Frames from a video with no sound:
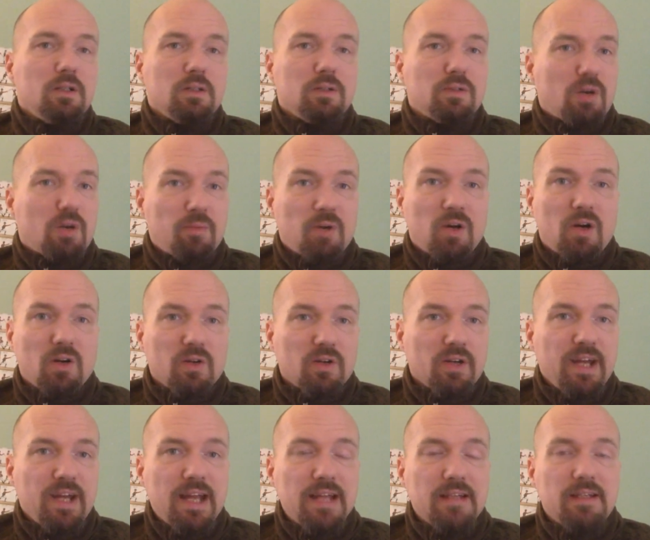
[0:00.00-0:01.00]
Tomahawk or
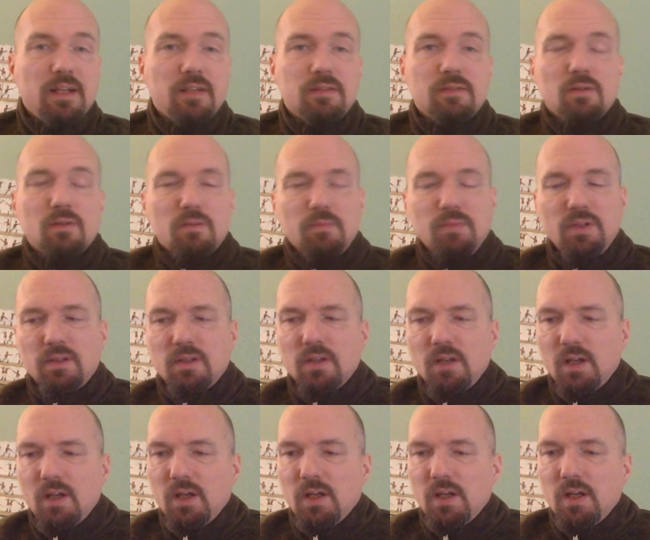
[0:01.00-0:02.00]
hand axe combat.
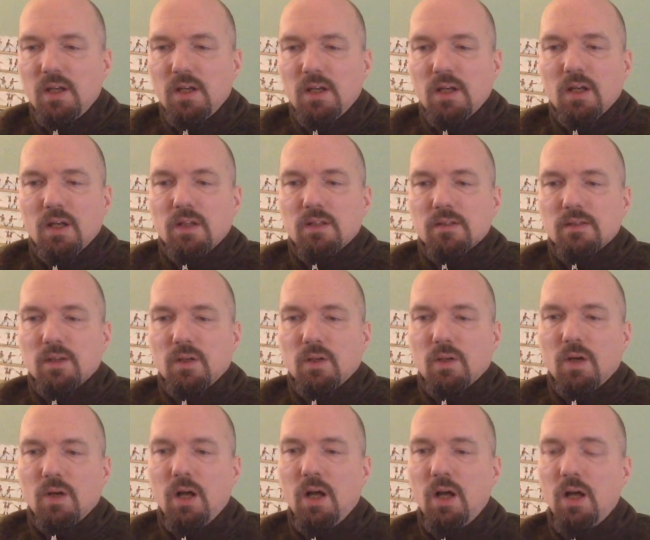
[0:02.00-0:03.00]
So